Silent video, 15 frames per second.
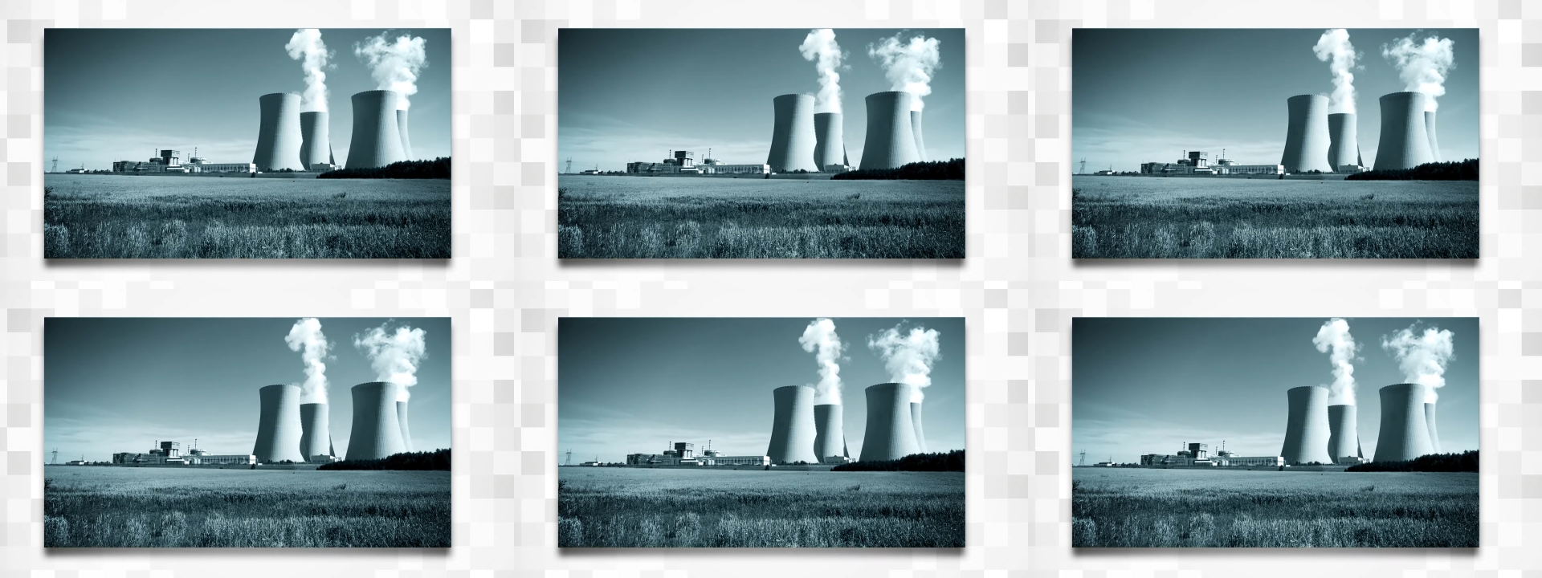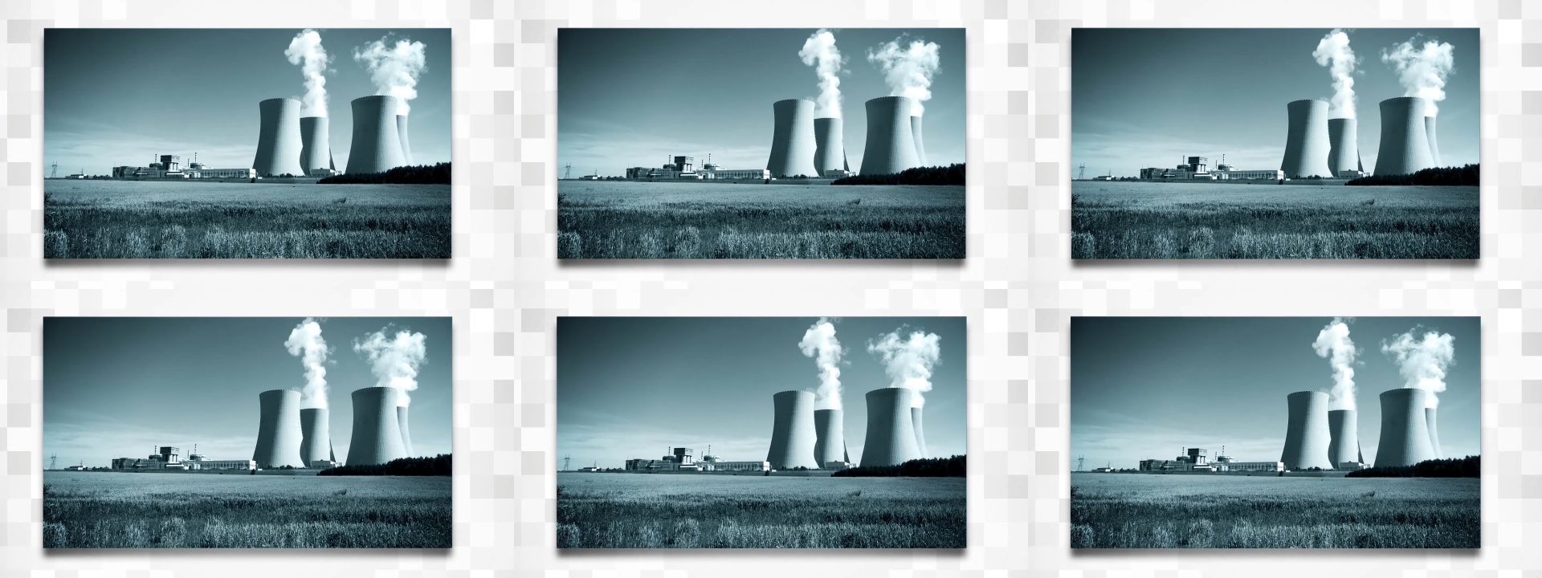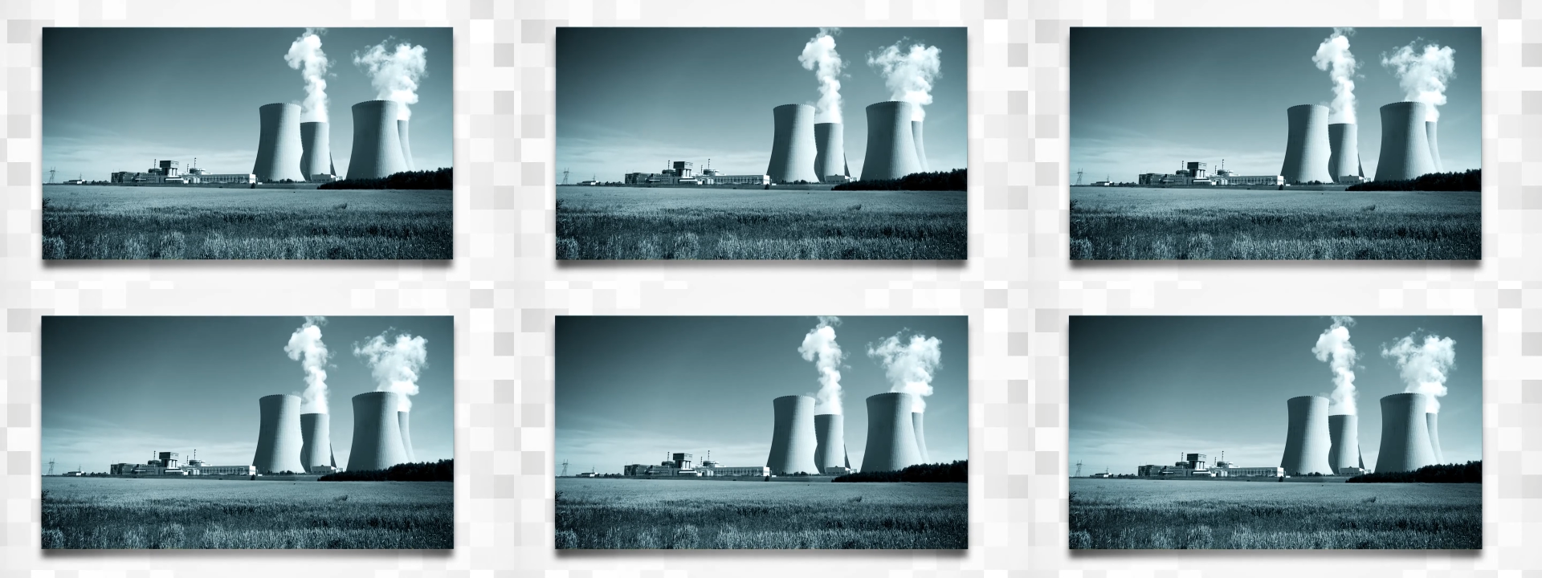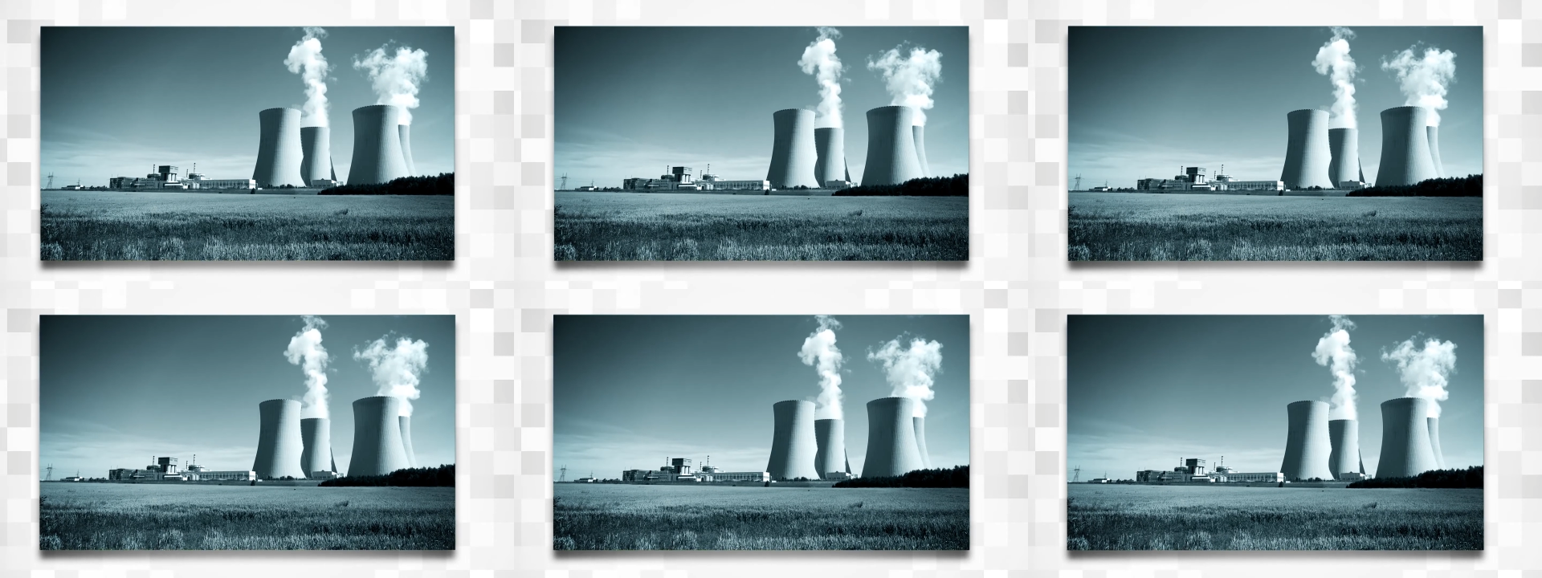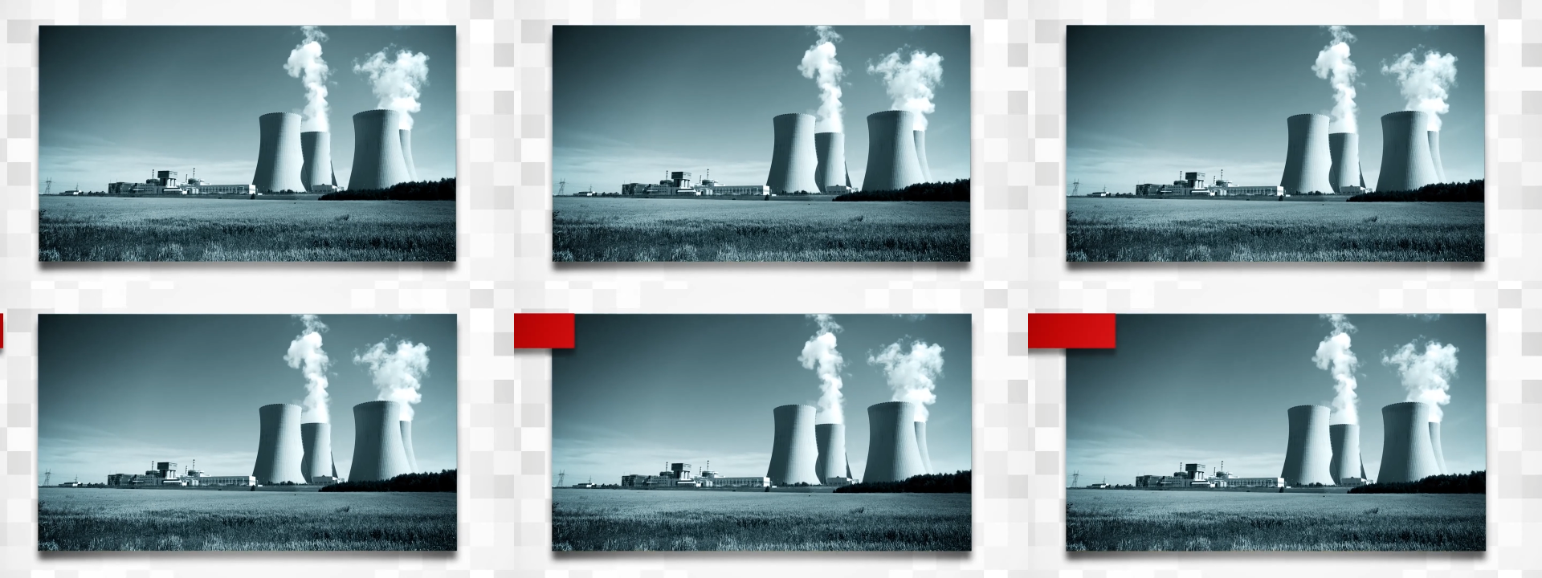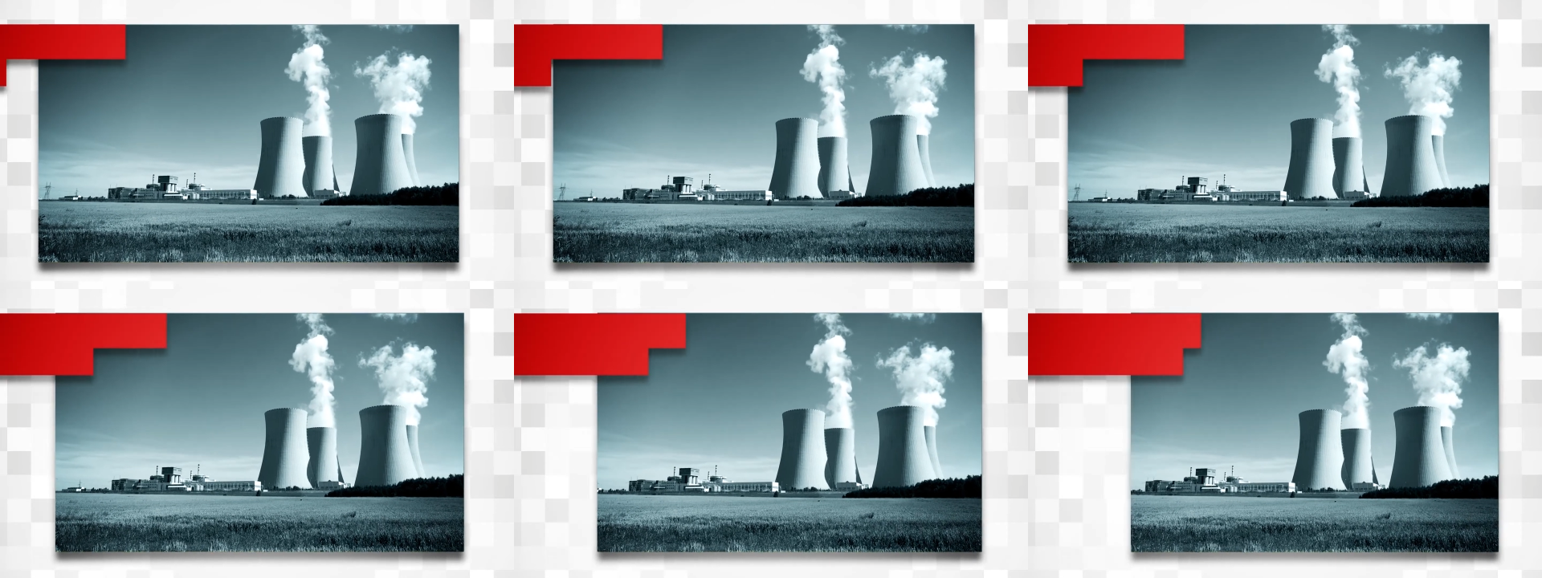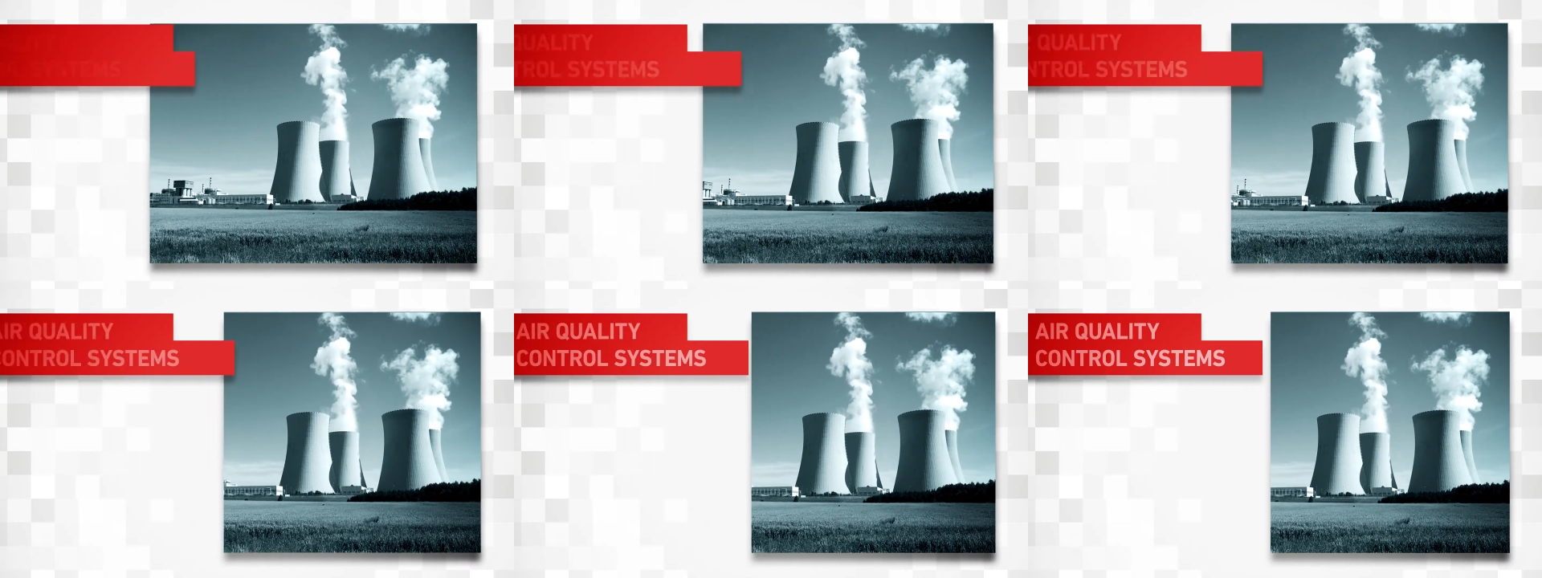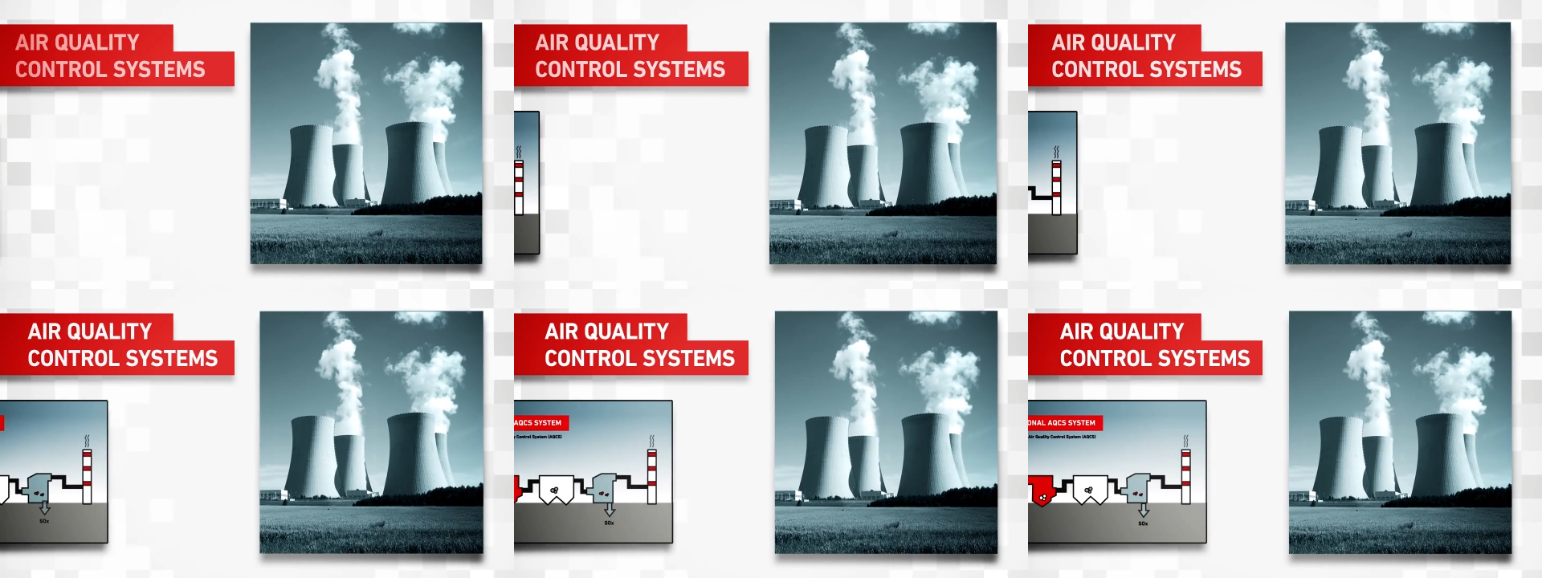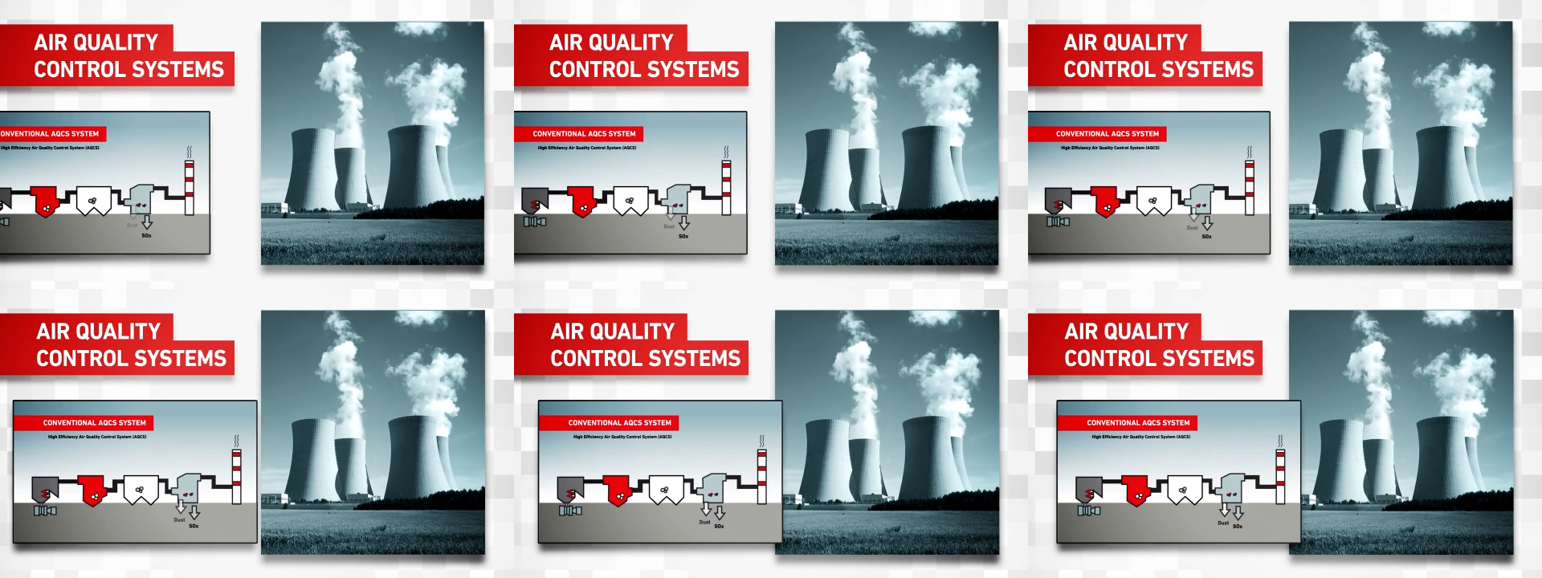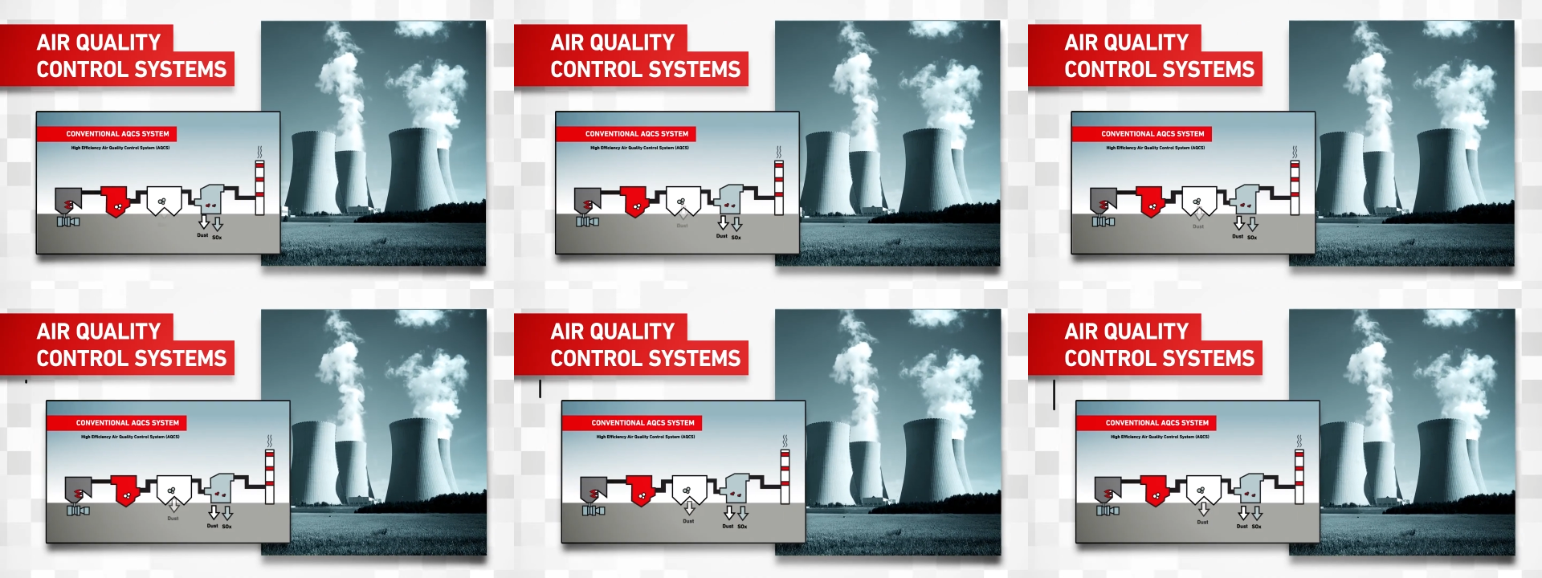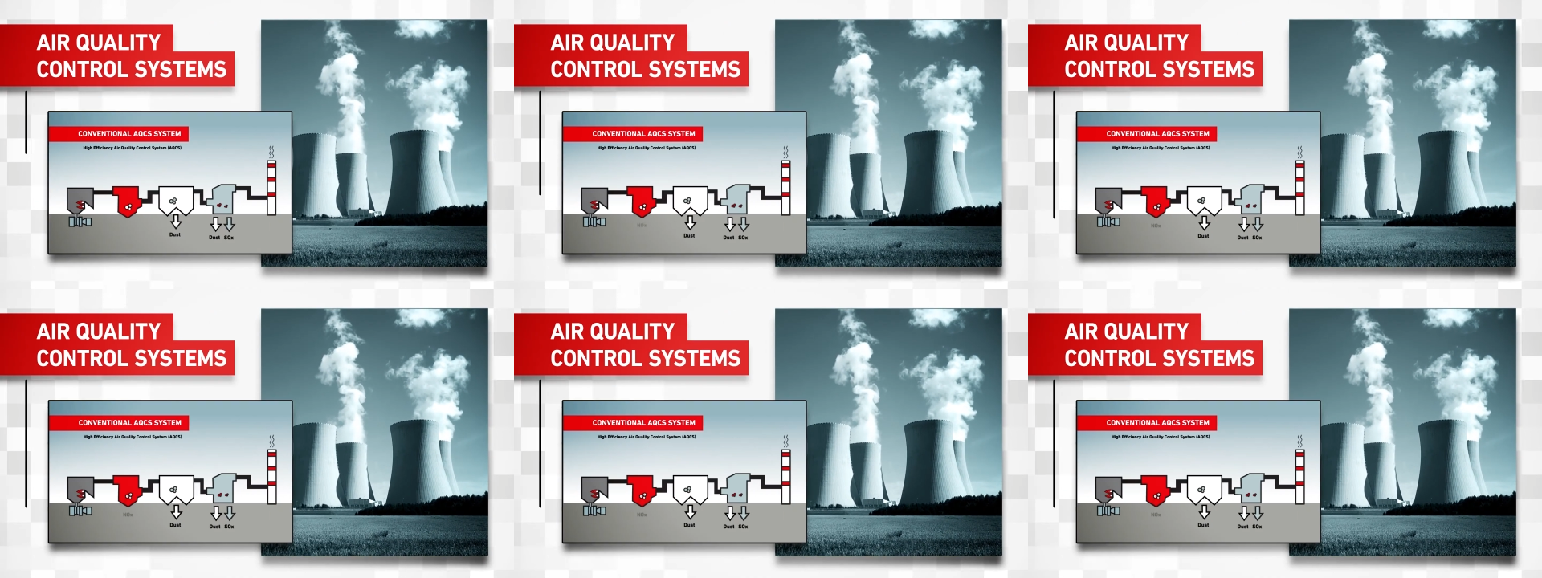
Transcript: Nobody's mouth can be seen.